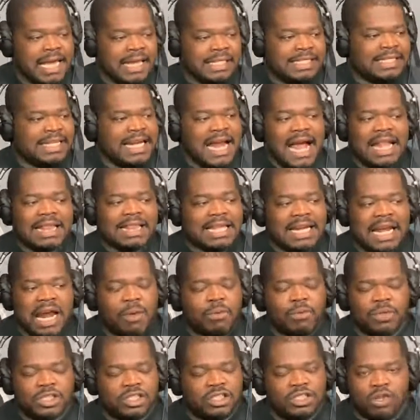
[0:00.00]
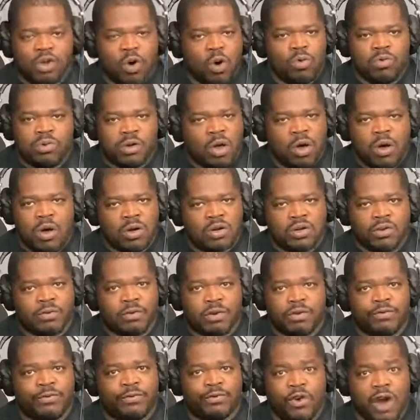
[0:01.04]
It's not that I was no
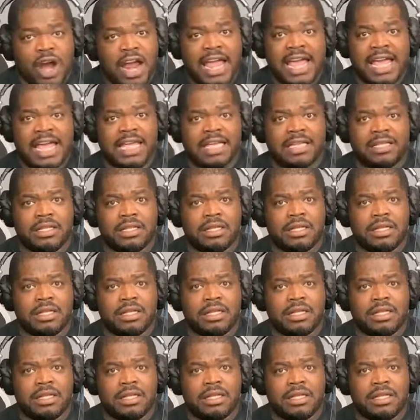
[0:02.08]
longer afraid,